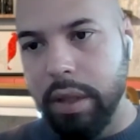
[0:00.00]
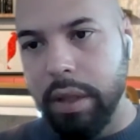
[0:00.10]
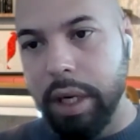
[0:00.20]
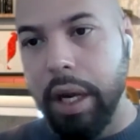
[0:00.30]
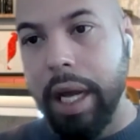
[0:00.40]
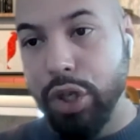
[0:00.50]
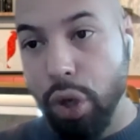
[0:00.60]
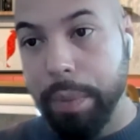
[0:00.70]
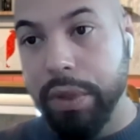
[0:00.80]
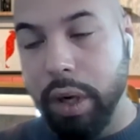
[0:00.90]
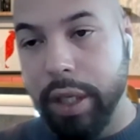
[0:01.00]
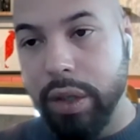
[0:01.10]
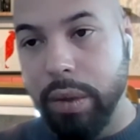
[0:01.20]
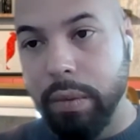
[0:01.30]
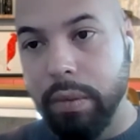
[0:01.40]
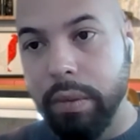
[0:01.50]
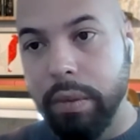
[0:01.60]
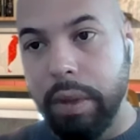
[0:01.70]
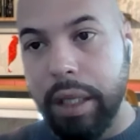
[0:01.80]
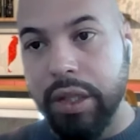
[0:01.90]
yeah, and job title,
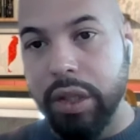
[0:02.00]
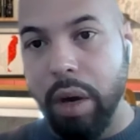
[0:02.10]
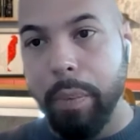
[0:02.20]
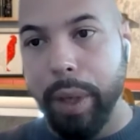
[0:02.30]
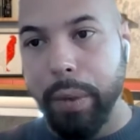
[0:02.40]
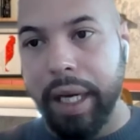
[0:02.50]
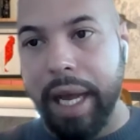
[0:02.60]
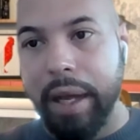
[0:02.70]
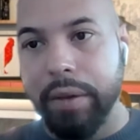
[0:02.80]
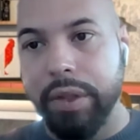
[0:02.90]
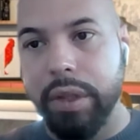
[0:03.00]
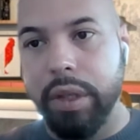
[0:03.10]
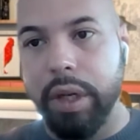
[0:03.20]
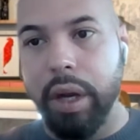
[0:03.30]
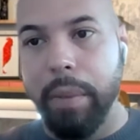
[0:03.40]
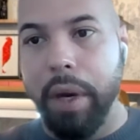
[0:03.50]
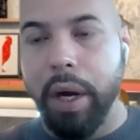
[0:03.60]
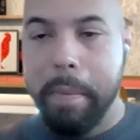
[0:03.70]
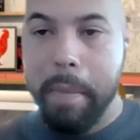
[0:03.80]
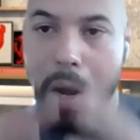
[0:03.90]
and start building out, you know,
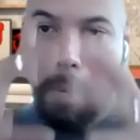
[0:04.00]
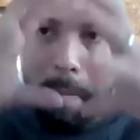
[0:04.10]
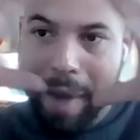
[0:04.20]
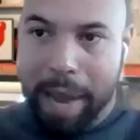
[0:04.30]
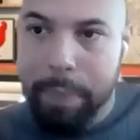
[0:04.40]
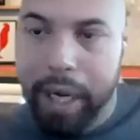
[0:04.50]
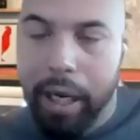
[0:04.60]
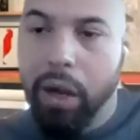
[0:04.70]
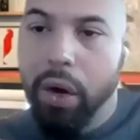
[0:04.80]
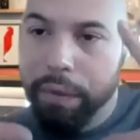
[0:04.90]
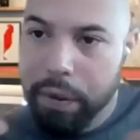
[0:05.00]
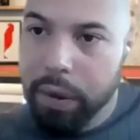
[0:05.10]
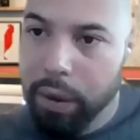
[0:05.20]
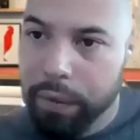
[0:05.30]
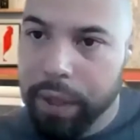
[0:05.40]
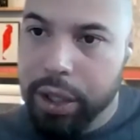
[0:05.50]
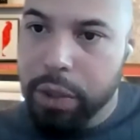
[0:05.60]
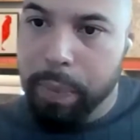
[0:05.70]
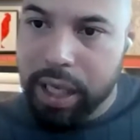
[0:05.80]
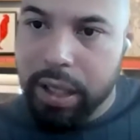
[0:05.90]
my mapping of each
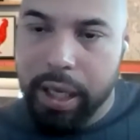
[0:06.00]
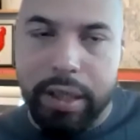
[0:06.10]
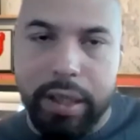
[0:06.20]
business.